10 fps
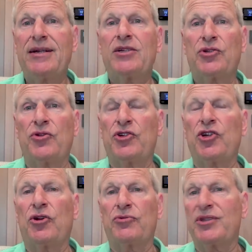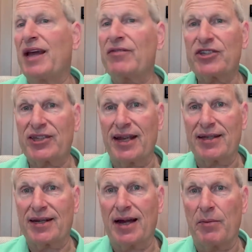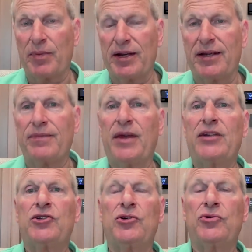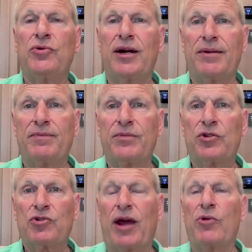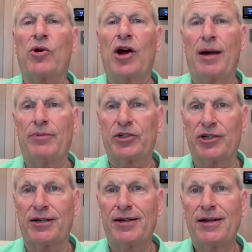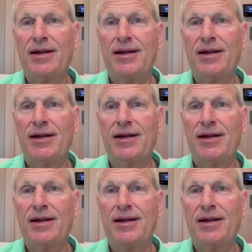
so that you don't devastate the company as you uh, try to accomplish it.